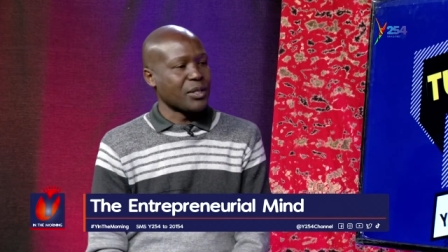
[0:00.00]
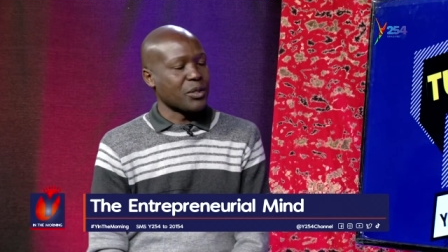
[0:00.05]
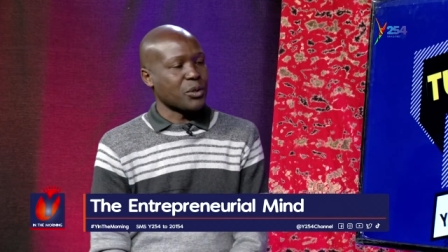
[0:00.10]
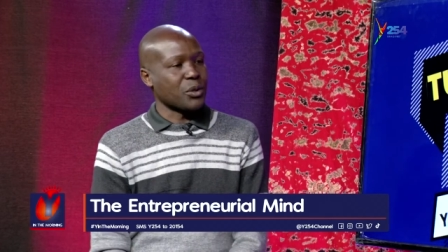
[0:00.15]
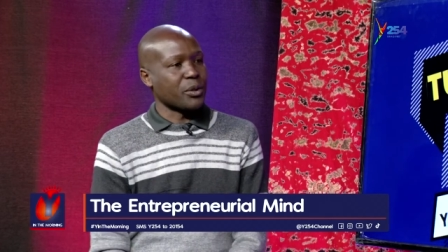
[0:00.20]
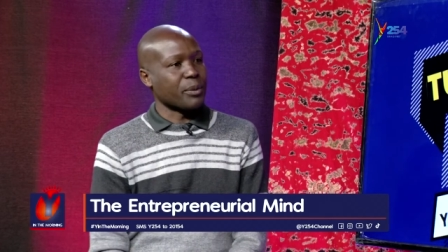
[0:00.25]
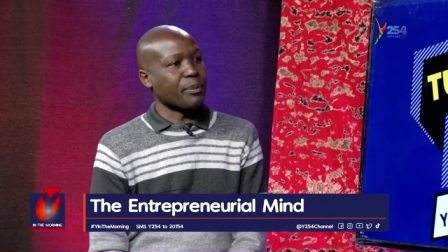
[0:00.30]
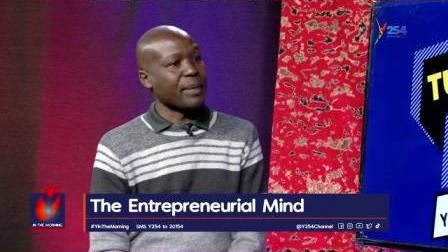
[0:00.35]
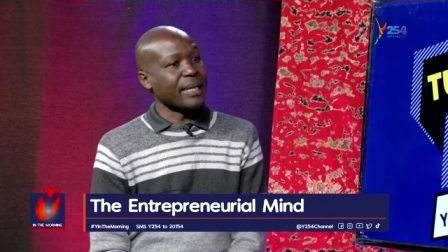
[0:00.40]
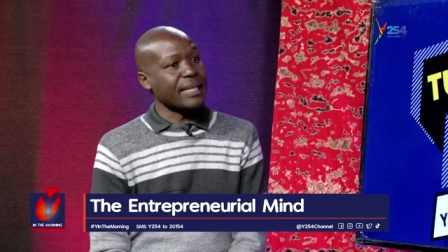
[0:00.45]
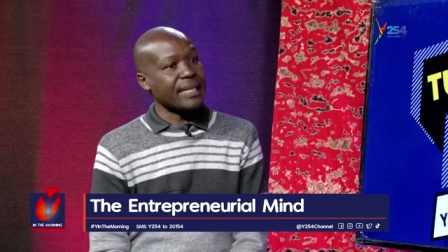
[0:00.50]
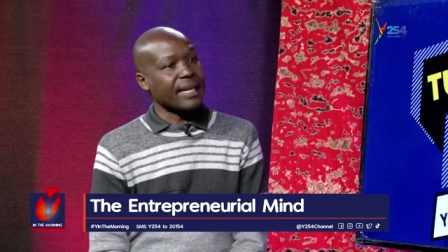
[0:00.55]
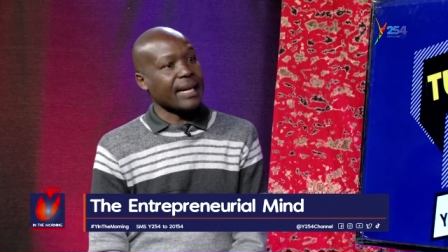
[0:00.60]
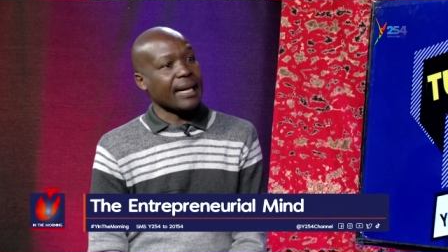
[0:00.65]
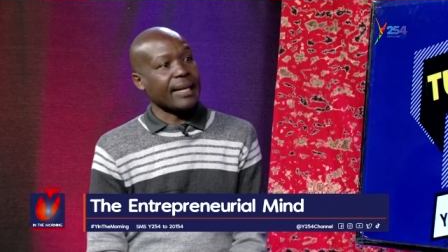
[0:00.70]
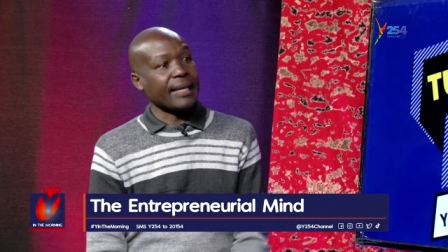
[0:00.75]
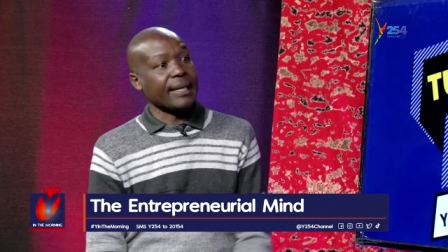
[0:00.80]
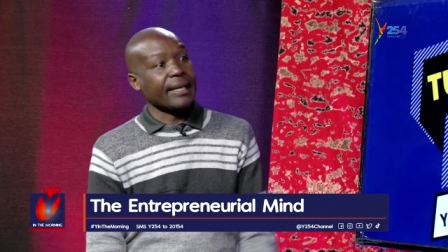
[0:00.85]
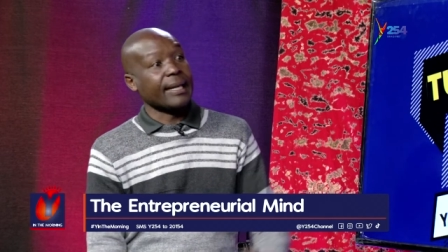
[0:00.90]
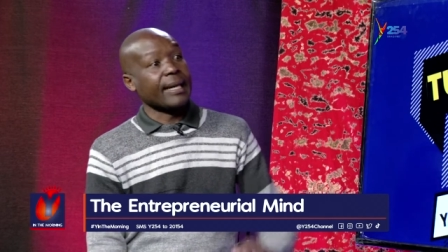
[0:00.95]
So
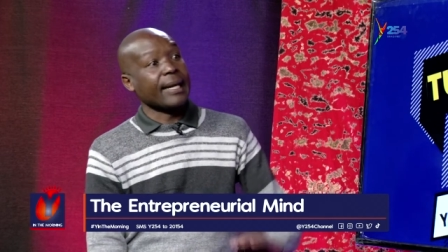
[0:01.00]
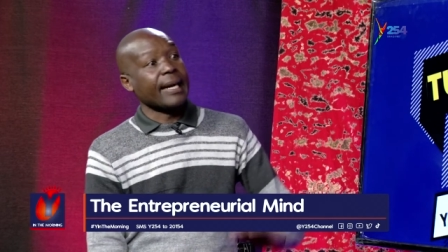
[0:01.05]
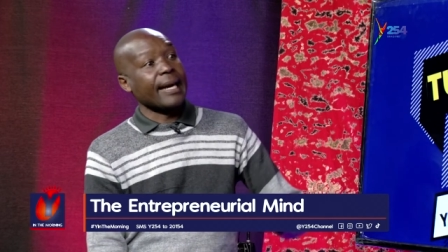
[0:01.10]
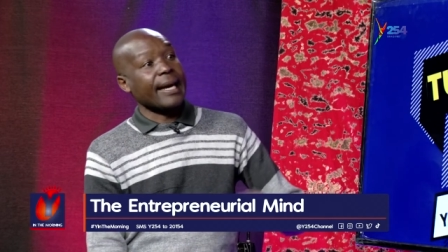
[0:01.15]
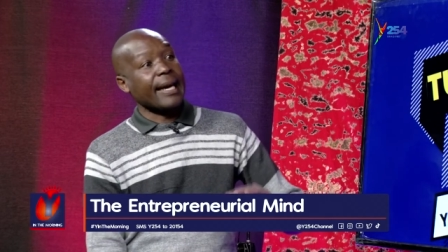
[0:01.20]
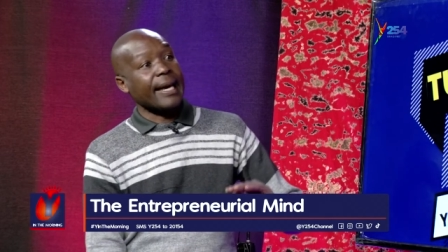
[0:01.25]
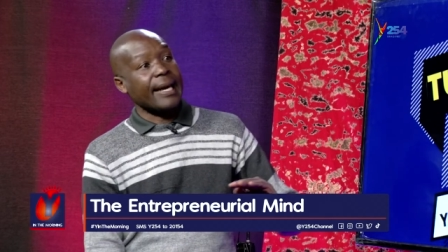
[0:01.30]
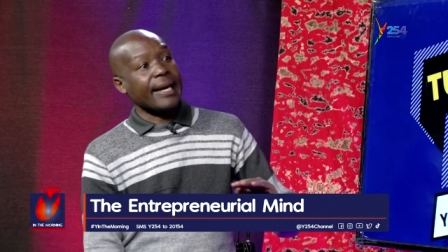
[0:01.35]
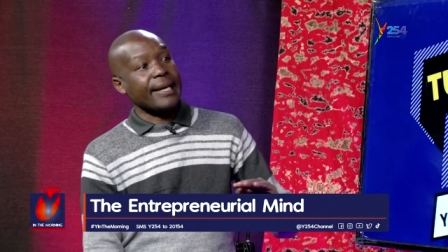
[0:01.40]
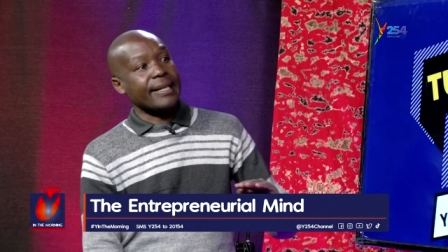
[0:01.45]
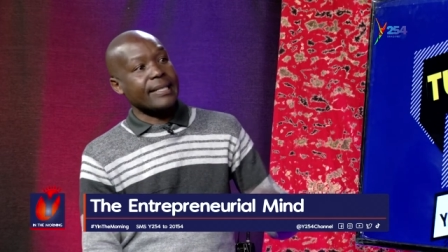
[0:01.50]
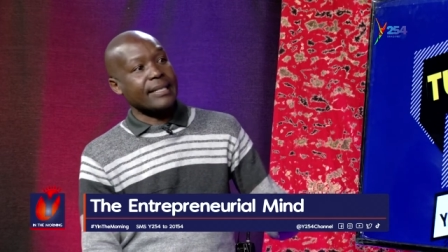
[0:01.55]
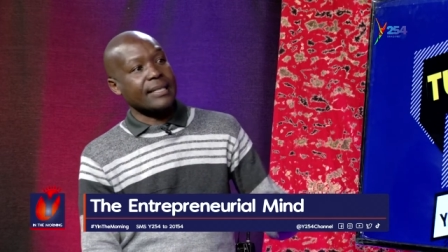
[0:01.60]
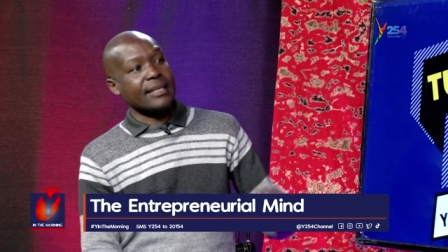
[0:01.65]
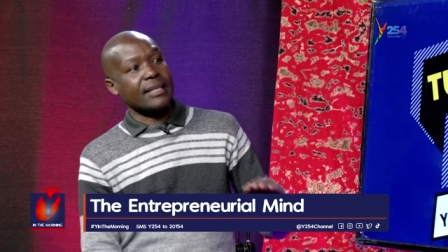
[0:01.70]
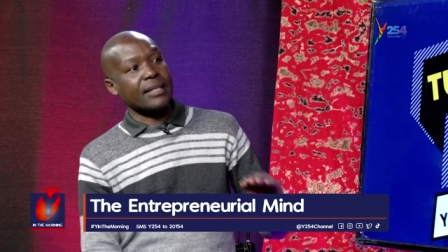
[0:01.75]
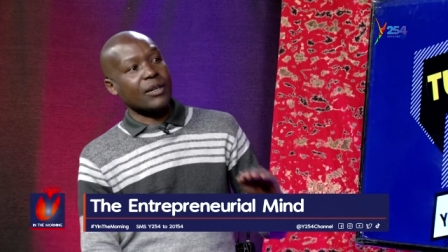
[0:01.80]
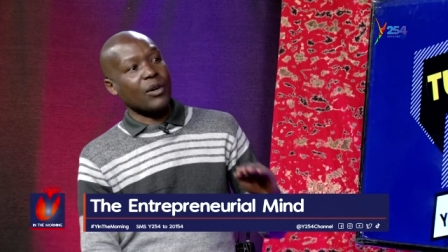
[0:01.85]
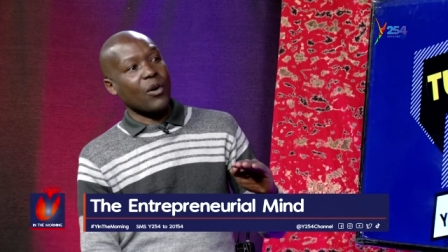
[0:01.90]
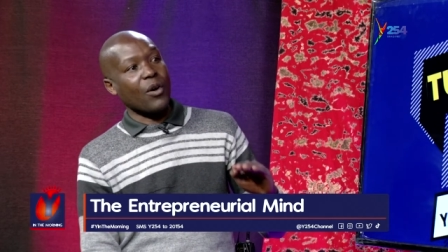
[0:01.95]
basically,
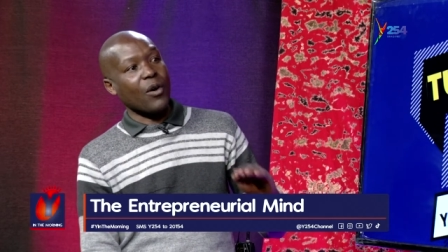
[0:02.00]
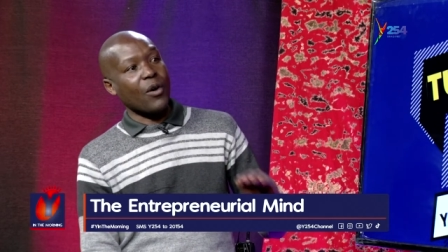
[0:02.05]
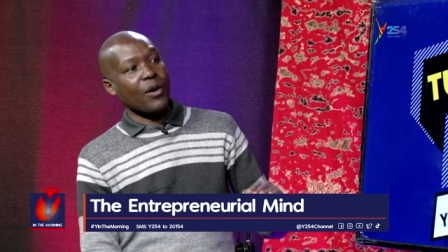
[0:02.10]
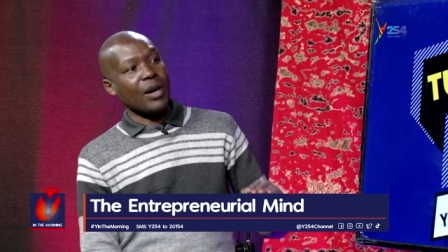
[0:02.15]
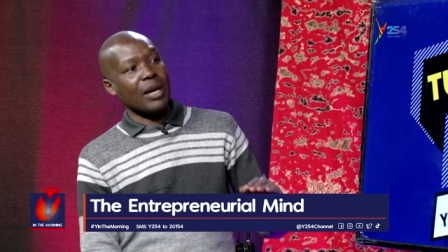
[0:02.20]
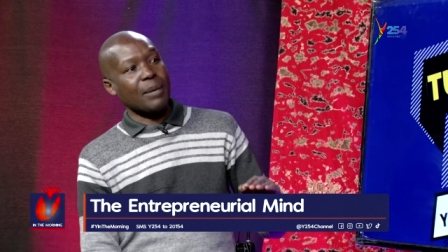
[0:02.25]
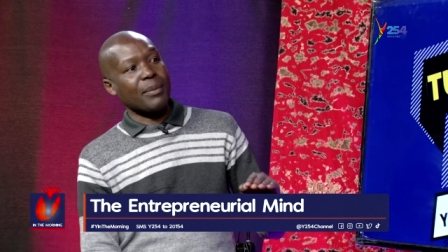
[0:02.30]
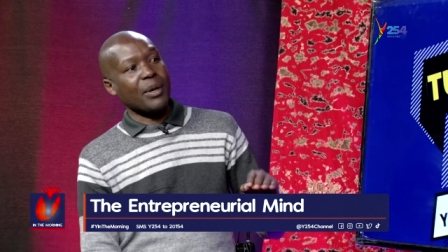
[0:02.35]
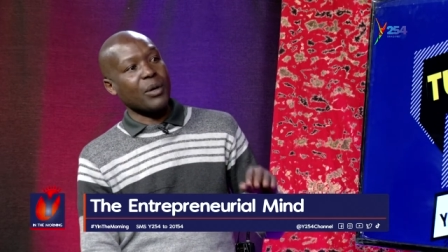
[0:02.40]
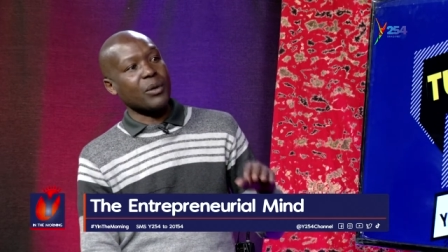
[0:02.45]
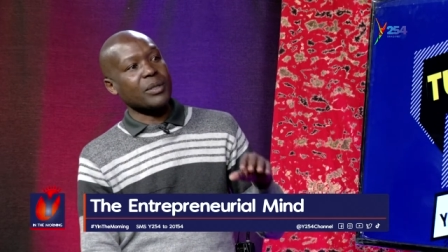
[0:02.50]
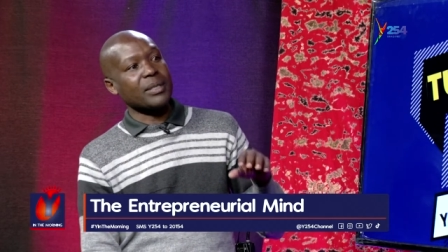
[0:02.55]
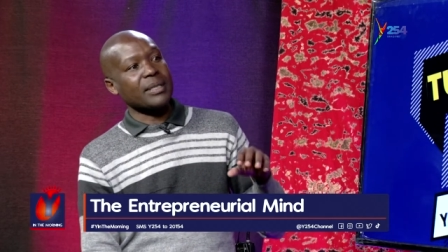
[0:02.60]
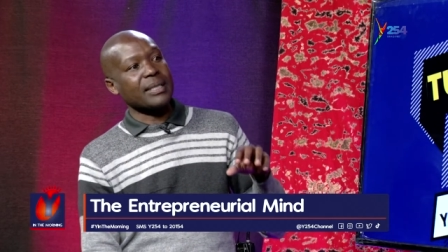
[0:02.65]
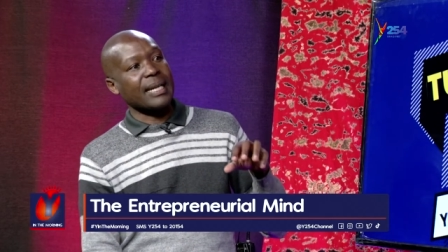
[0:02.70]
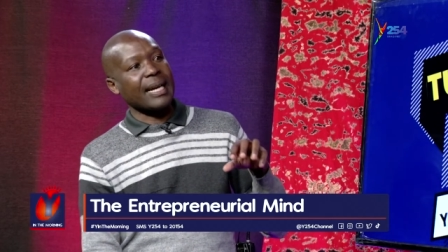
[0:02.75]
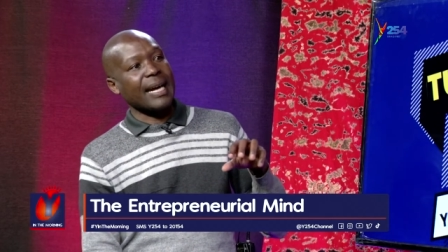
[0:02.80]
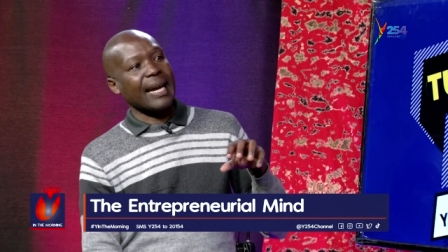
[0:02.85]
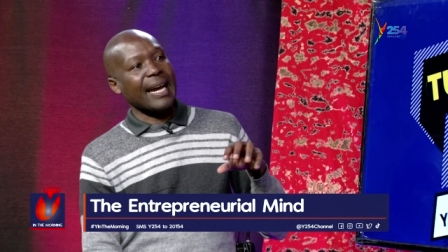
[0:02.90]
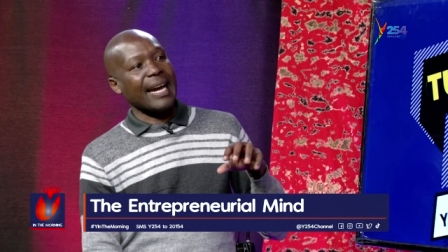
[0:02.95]
it's all
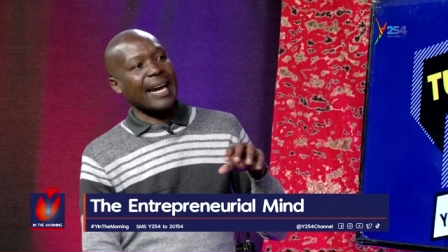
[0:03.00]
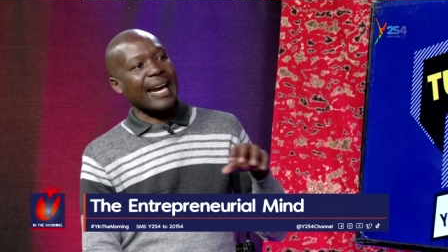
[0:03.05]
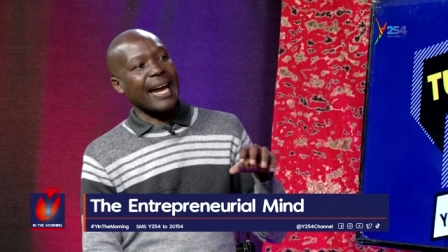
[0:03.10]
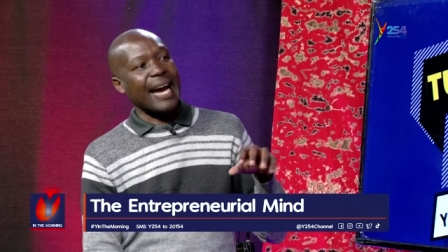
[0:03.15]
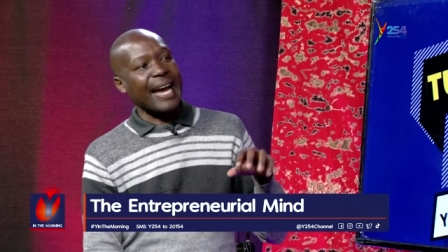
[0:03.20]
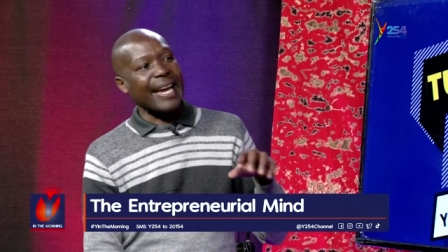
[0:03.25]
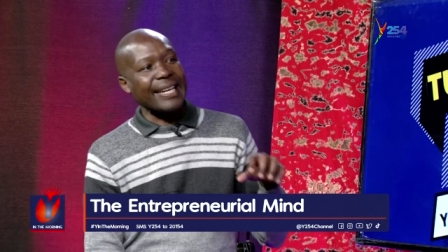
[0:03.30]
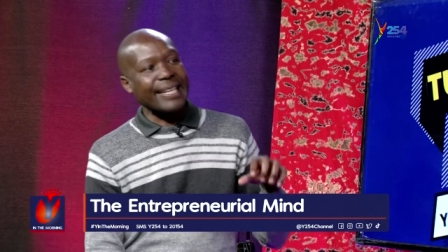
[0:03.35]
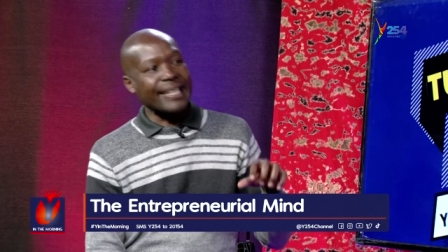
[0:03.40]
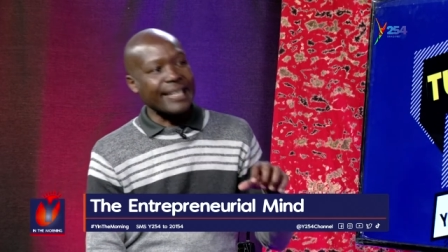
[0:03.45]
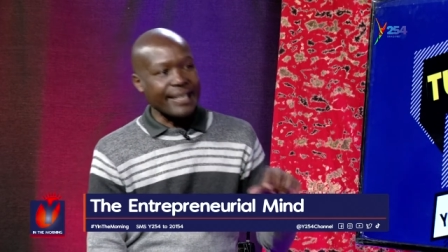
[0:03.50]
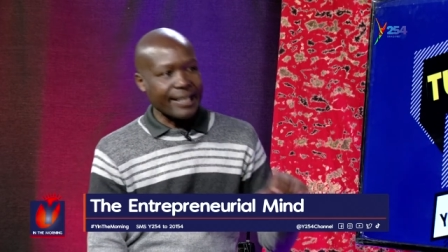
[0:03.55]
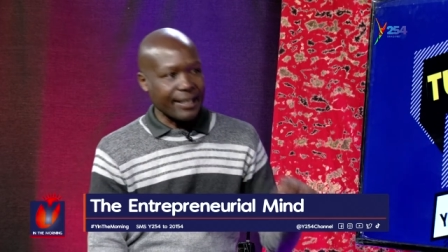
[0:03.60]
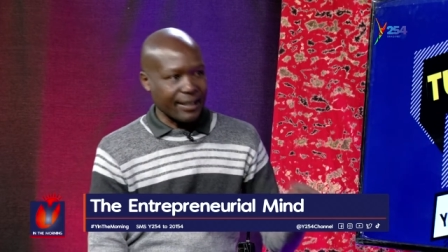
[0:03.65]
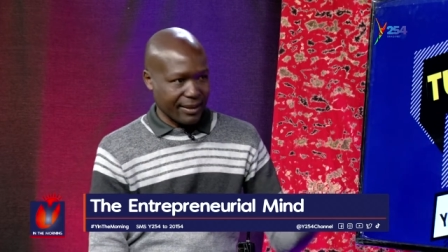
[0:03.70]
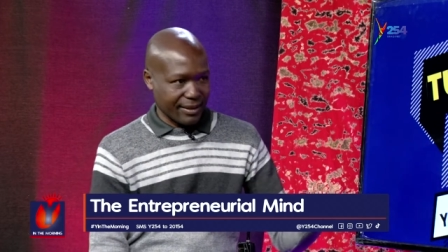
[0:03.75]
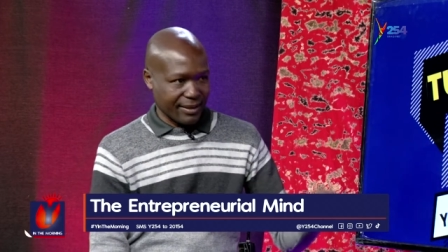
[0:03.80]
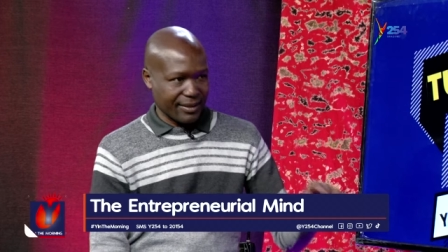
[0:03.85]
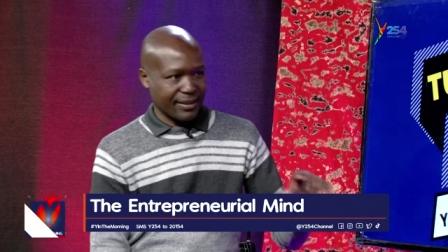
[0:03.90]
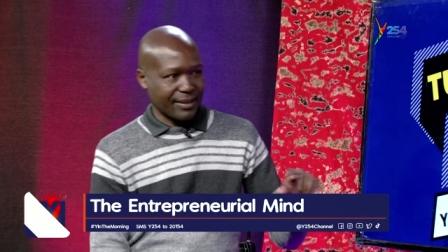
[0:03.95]
about
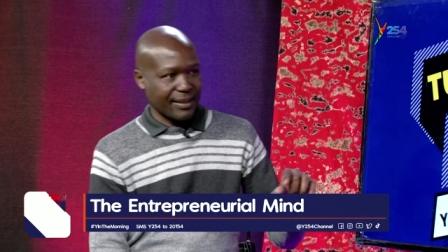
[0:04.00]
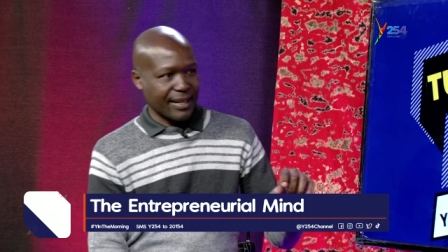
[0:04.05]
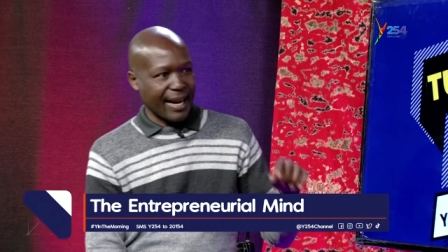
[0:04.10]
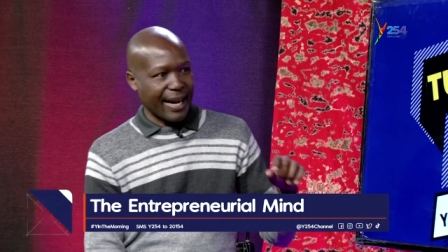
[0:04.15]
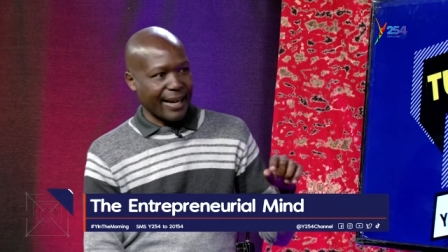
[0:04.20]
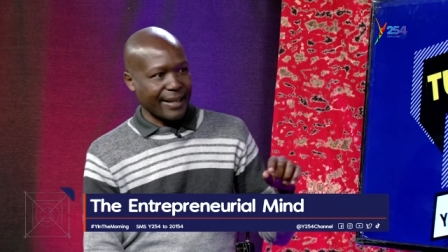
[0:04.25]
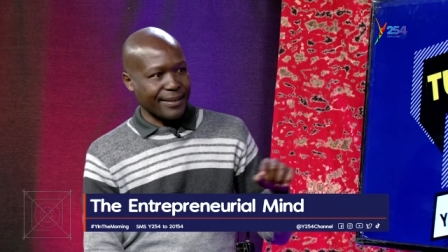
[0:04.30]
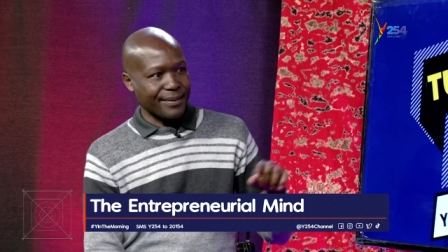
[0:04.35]
guiding, mm-hmm.